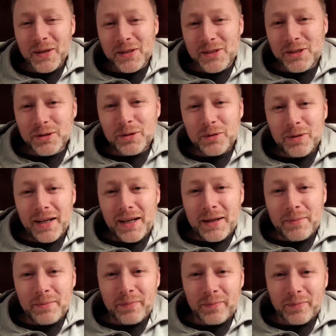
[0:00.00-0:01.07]
So
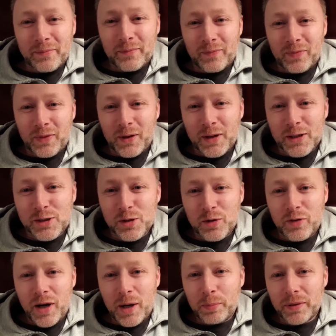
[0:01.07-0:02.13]

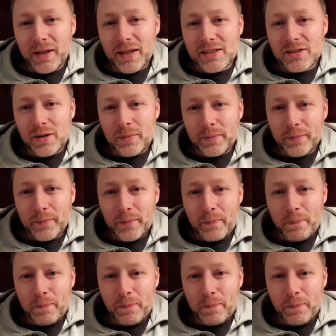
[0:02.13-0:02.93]
if I play something,